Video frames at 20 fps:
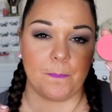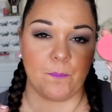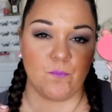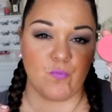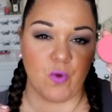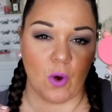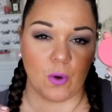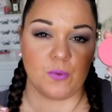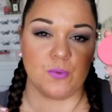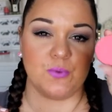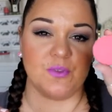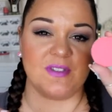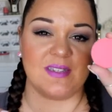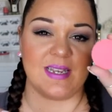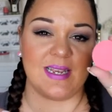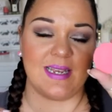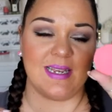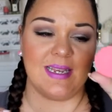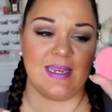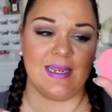
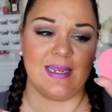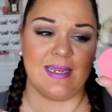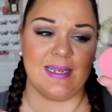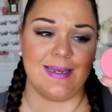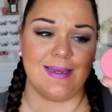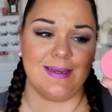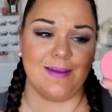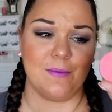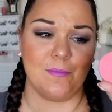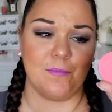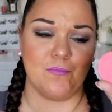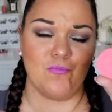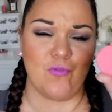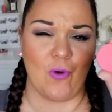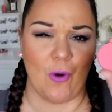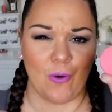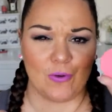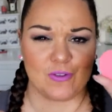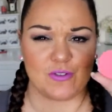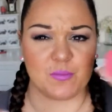rosy
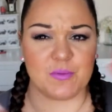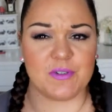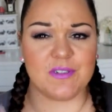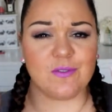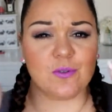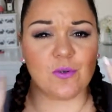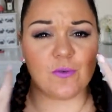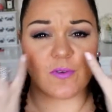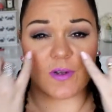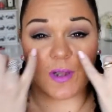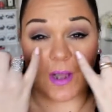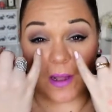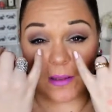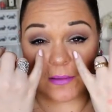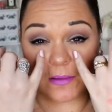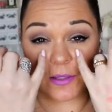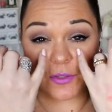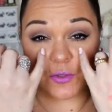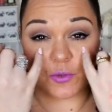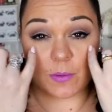raspberry sort of a
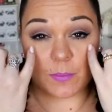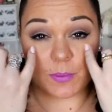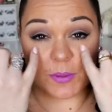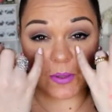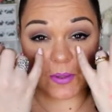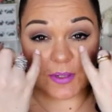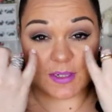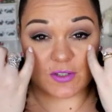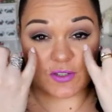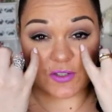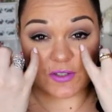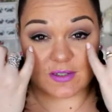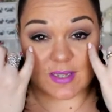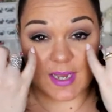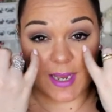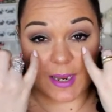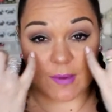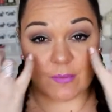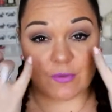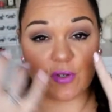colour, and you apply it just
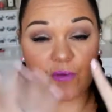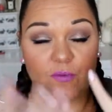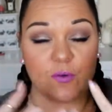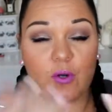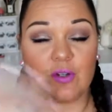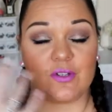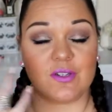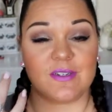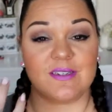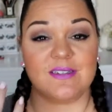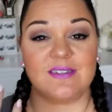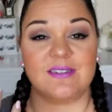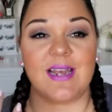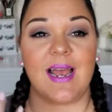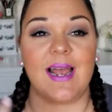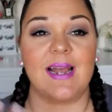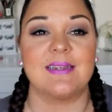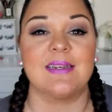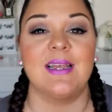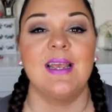here and you've got a nice
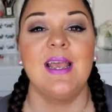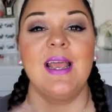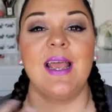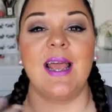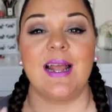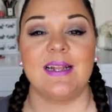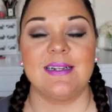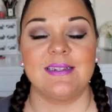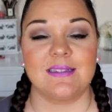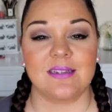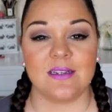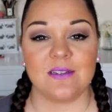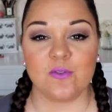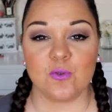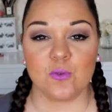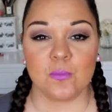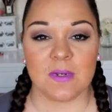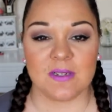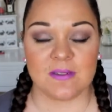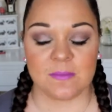tan, and it does
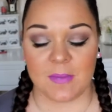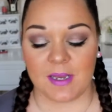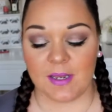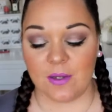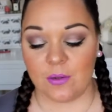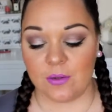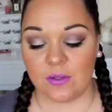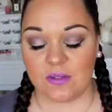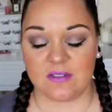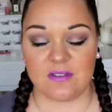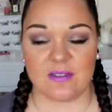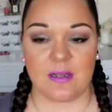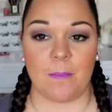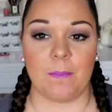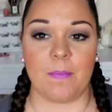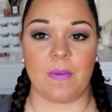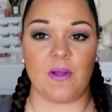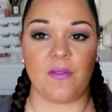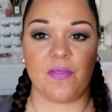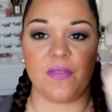almost make you look
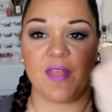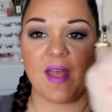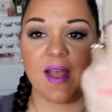sunburnt.